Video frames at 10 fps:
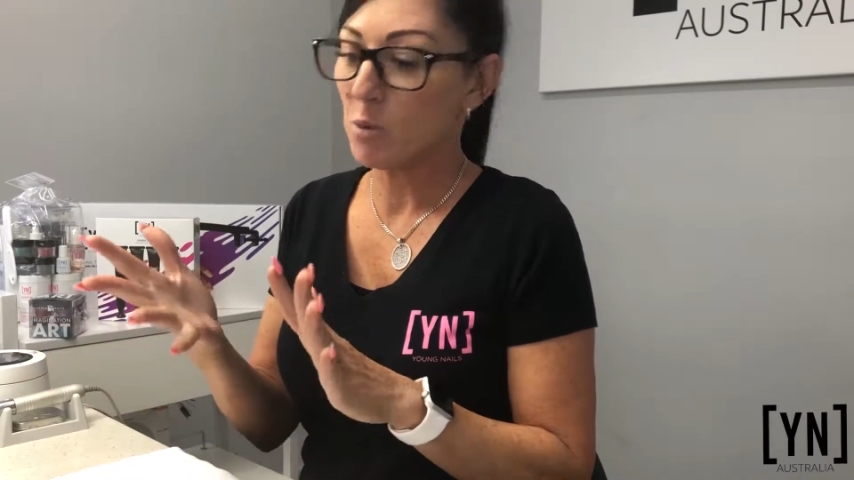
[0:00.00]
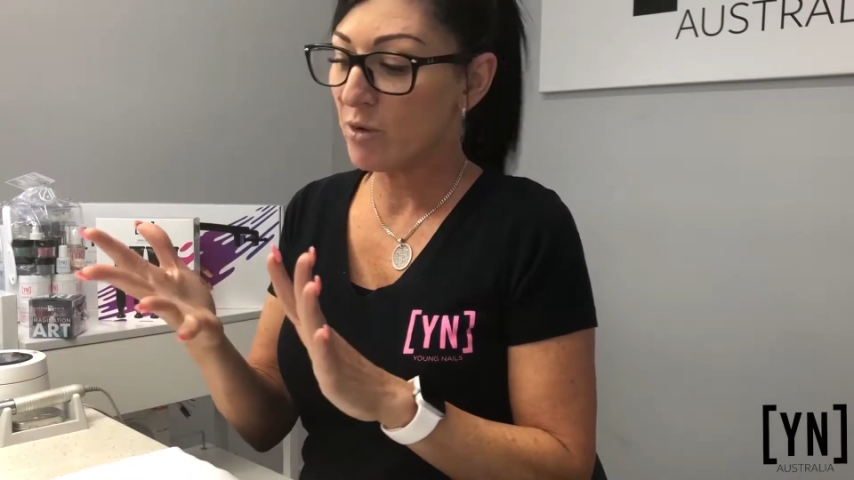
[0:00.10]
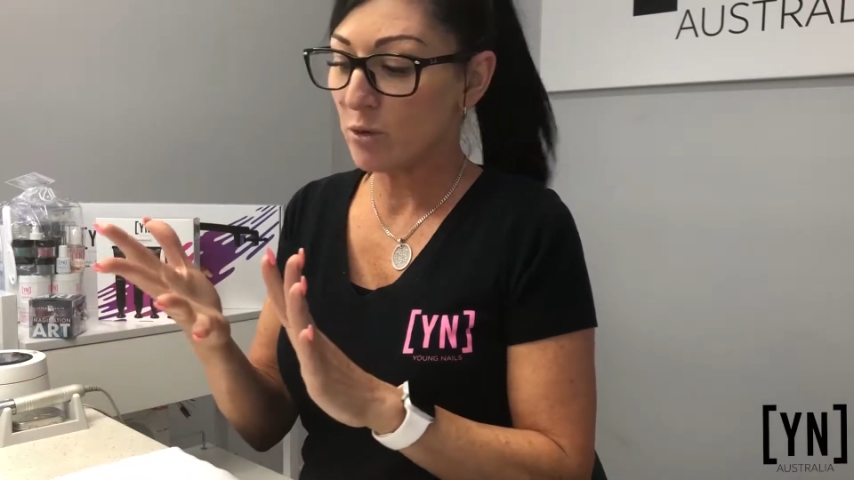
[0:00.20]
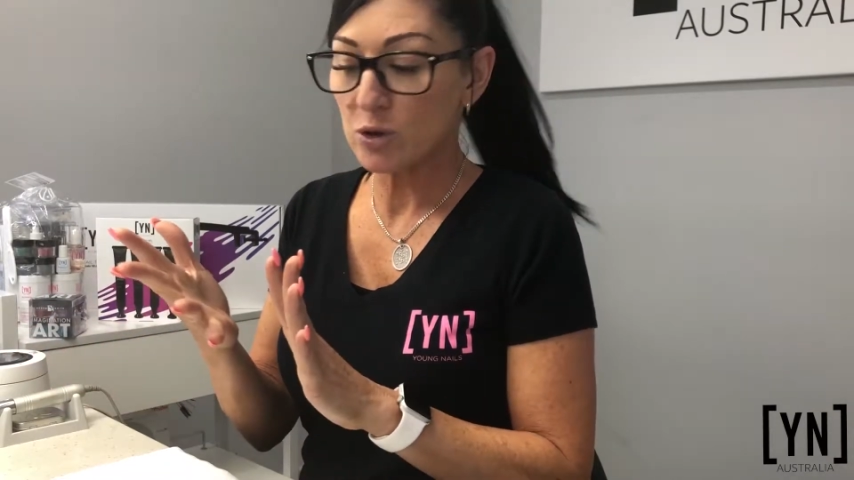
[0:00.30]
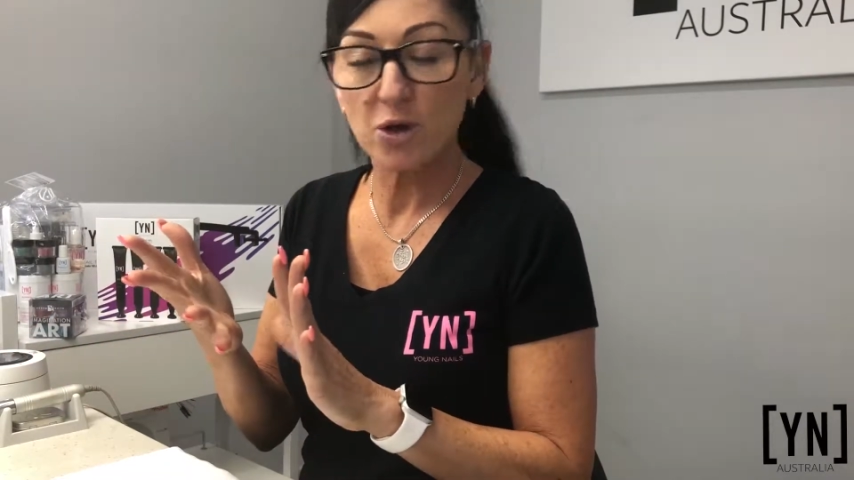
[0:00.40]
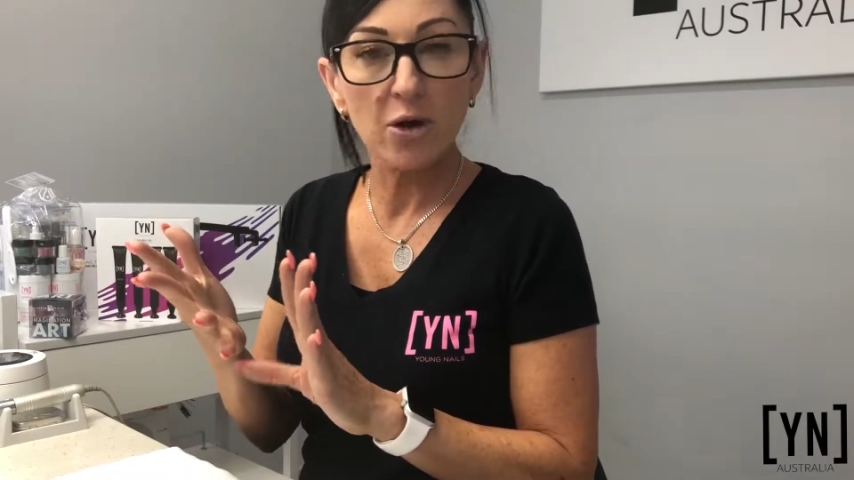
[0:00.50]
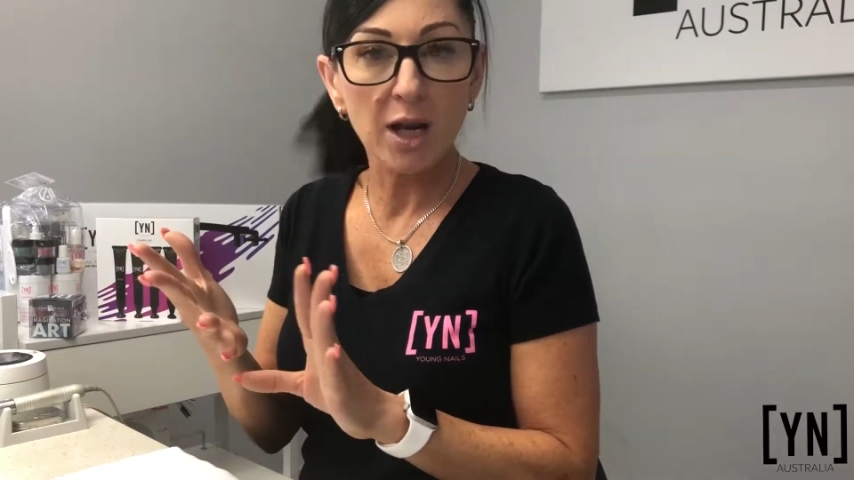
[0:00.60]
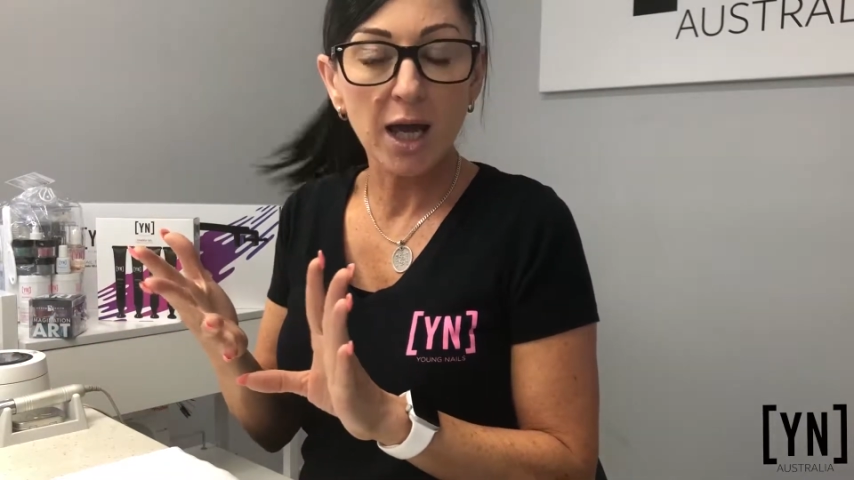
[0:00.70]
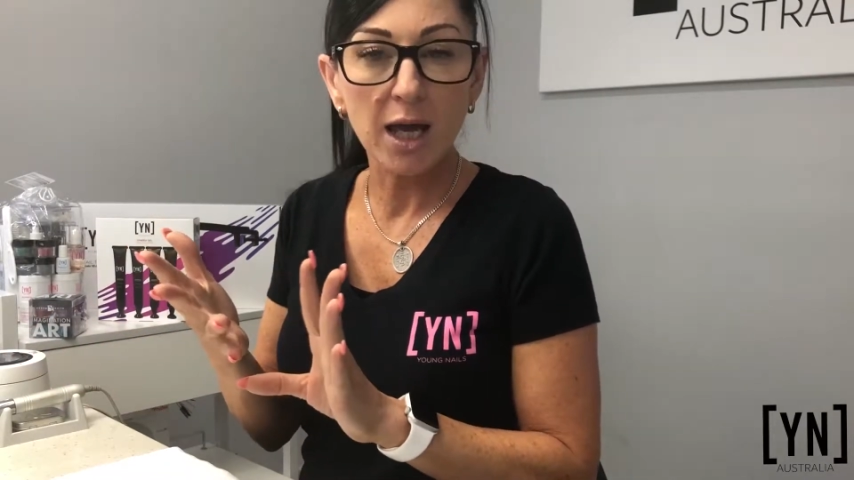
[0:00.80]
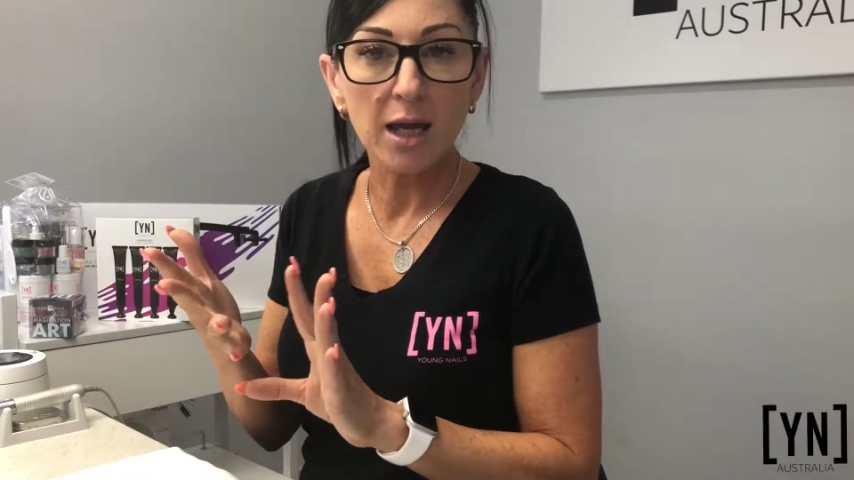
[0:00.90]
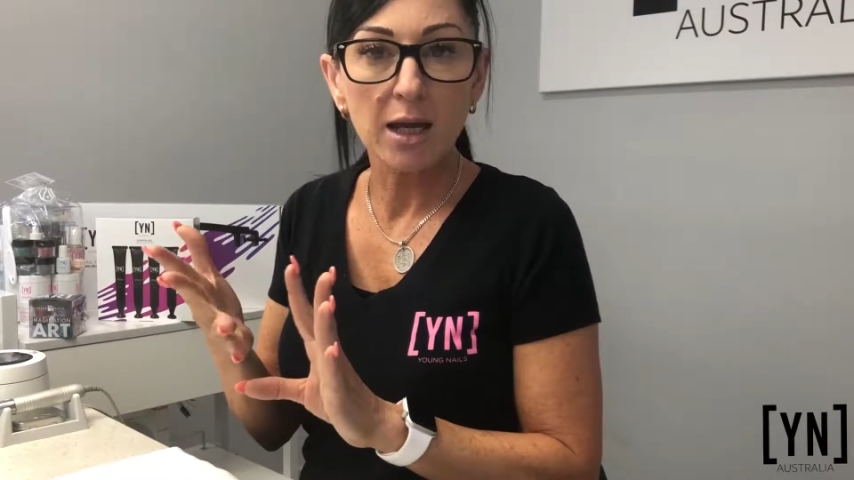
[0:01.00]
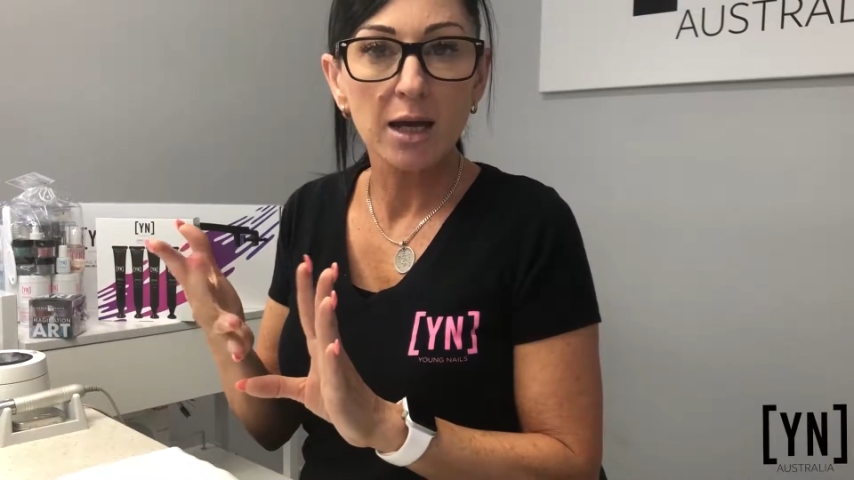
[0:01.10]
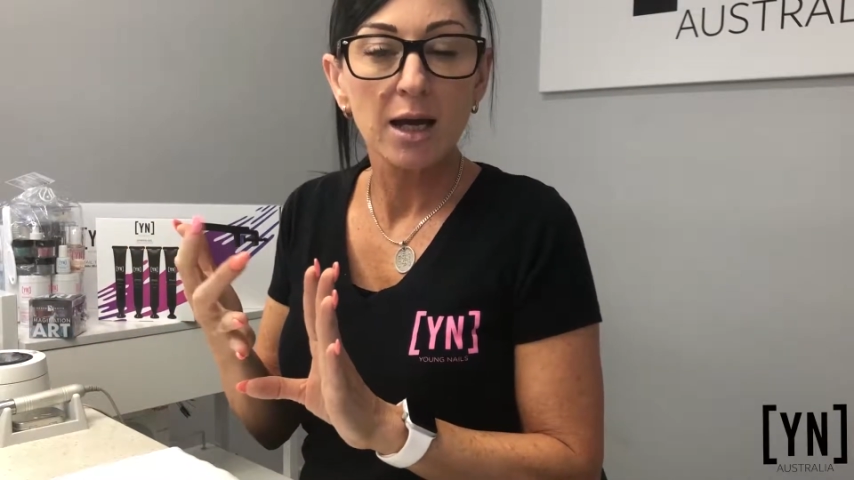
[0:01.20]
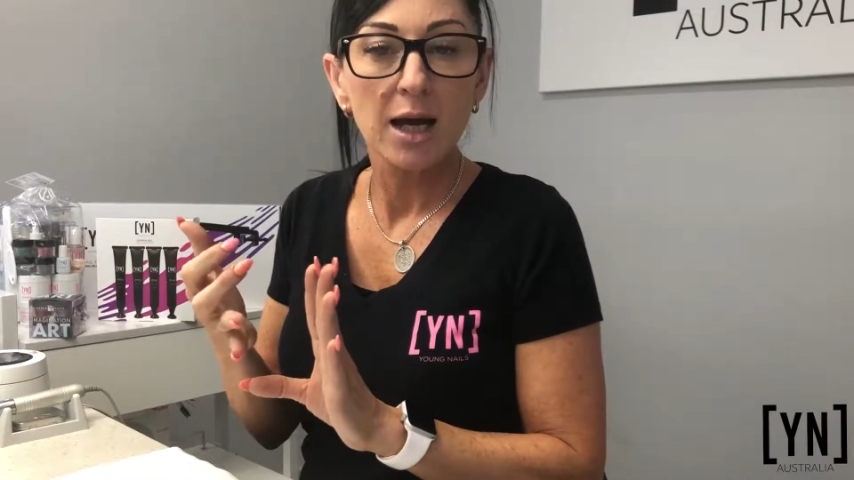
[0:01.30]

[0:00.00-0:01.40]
We've also got a